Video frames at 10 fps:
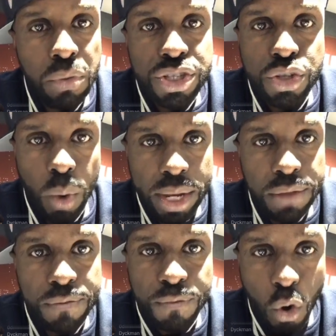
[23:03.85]
was
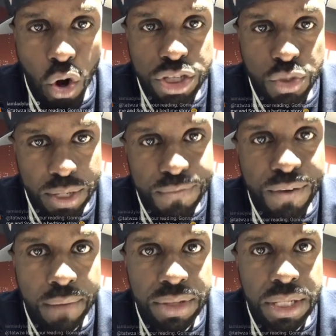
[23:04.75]
24,
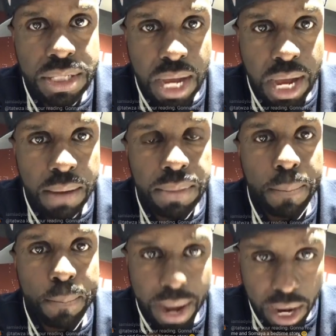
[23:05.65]
25 at the time,
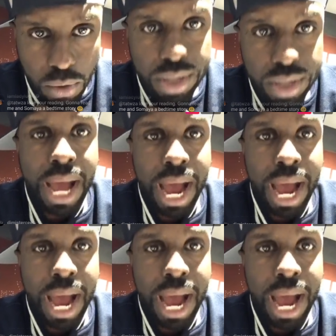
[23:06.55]
like Pac was,